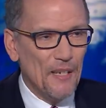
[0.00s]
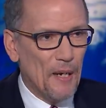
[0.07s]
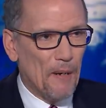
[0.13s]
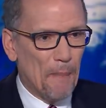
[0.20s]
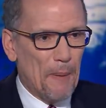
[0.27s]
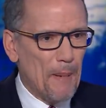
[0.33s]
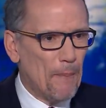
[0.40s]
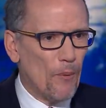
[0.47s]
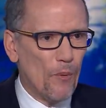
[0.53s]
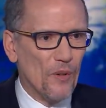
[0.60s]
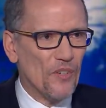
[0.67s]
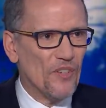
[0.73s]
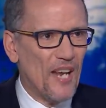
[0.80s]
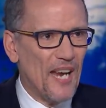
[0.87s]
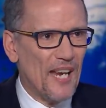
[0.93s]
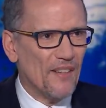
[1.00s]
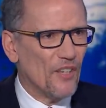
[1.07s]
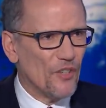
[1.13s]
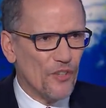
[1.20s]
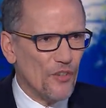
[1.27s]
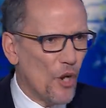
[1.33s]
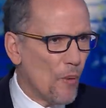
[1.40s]
Uh, people were saying
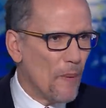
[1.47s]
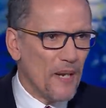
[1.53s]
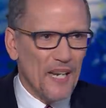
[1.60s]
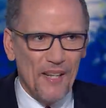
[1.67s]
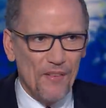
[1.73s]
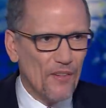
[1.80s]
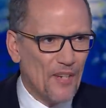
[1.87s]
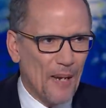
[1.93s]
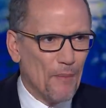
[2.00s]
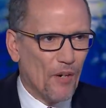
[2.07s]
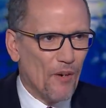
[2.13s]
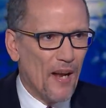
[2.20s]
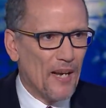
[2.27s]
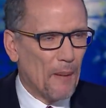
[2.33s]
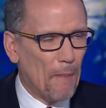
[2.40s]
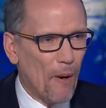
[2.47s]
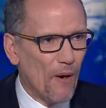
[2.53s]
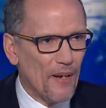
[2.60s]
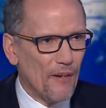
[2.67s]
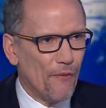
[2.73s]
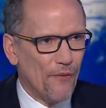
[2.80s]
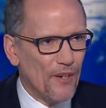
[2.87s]
there's nobody in the Democratic
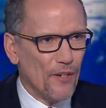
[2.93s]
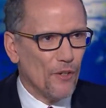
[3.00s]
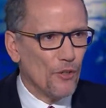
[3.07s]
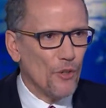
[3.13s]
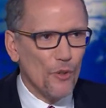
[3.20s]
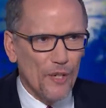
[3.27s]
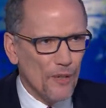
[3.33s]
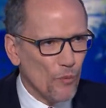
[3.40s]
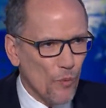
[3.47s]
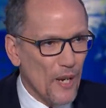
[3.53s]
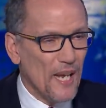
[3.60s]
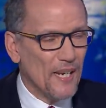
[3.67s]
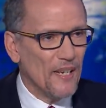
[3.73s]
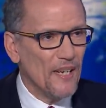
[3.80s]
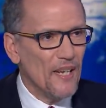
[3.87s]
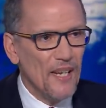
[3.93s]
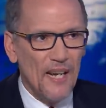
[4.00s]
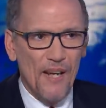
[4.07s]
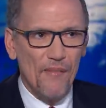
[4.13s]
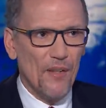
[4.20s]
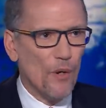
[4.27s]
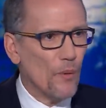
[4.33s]
Party field who can win,
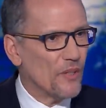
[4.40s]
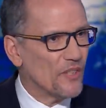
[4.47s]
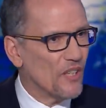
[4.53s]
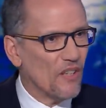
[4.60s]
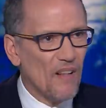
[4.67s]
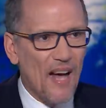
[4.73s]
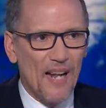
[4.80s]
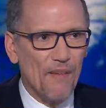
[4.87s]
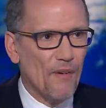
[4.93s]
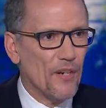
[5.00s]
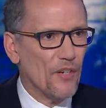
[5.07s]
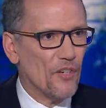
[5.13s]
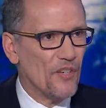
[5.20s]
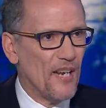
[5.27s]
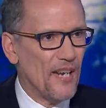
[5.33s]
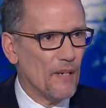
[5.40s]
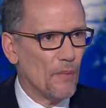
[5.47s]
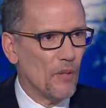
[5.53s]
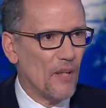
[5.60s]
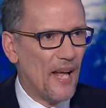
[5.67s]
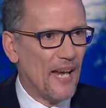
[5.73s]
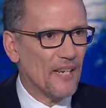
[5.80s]
and there was a lot of
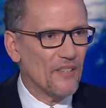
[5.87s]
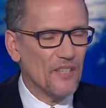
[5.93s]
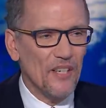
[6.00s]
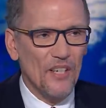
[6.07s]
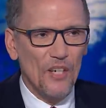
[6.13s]
understandable angst.